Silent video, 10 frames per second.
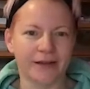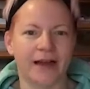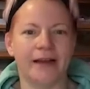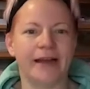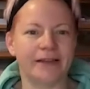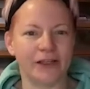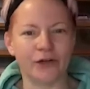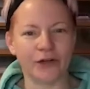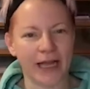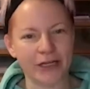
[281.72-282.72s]
and had the
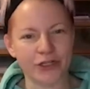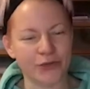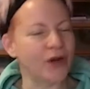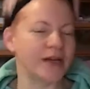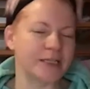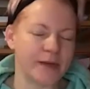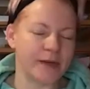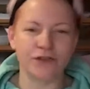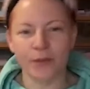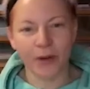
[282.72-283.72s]
occasional nice
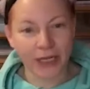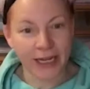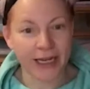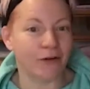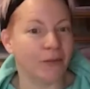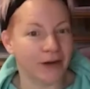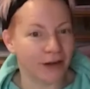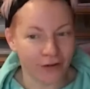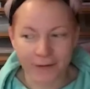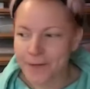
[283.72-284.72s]
piece from IKEA or
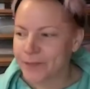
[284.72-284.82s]
whatever.